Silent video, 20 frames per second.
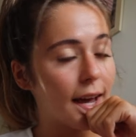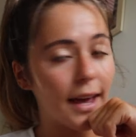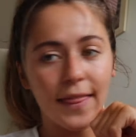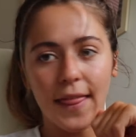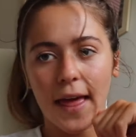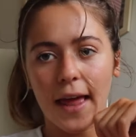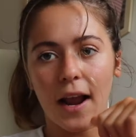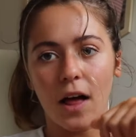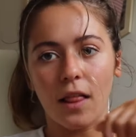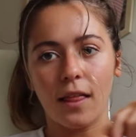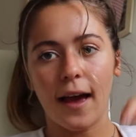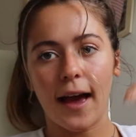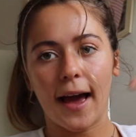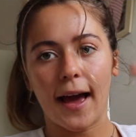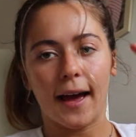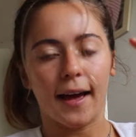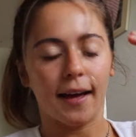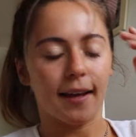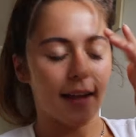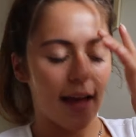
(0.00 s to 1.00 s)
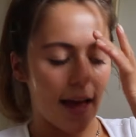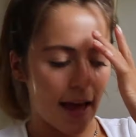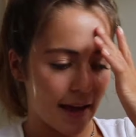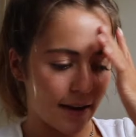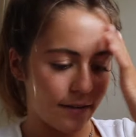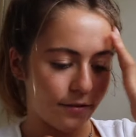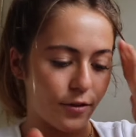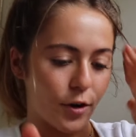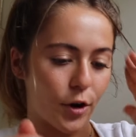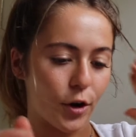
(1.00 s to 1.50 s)
and then I'll
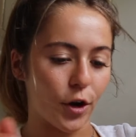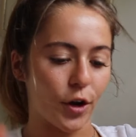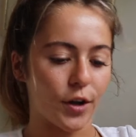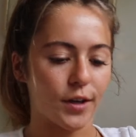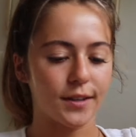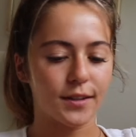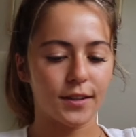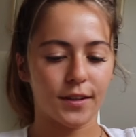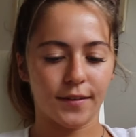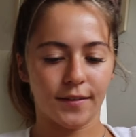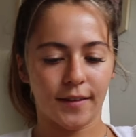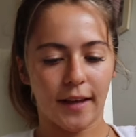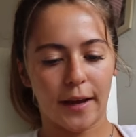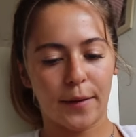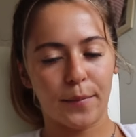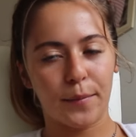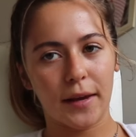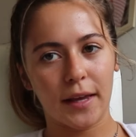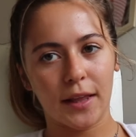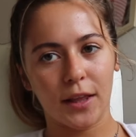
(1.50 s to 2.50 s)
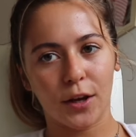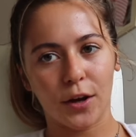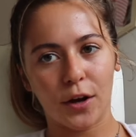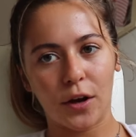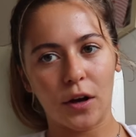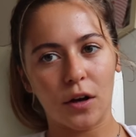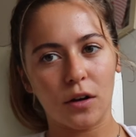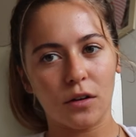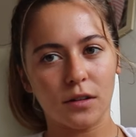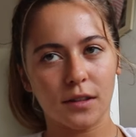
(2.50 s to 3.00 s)
add photos of like me and the
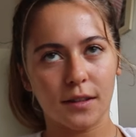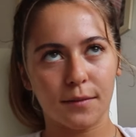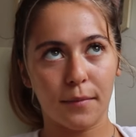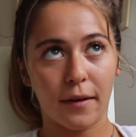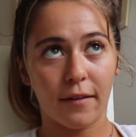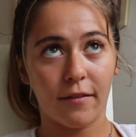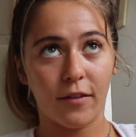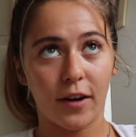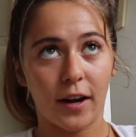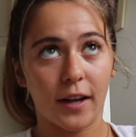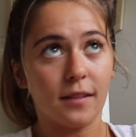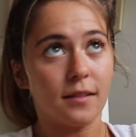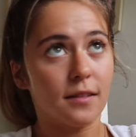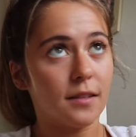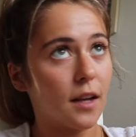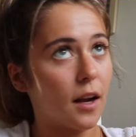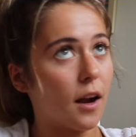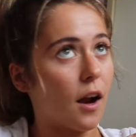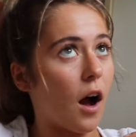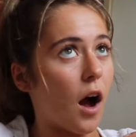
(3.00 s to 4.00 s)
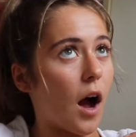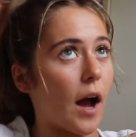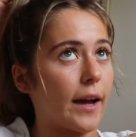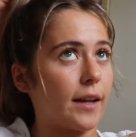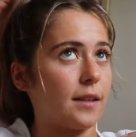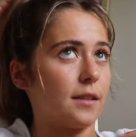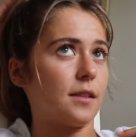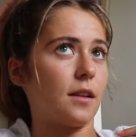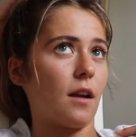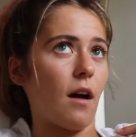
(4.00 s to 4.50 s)
girls and my friends and Kai
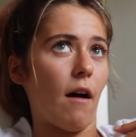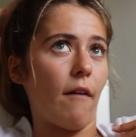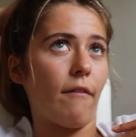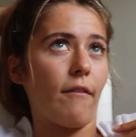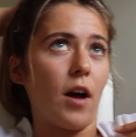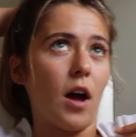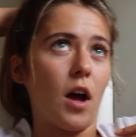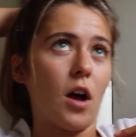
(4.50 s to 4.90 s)
and stuff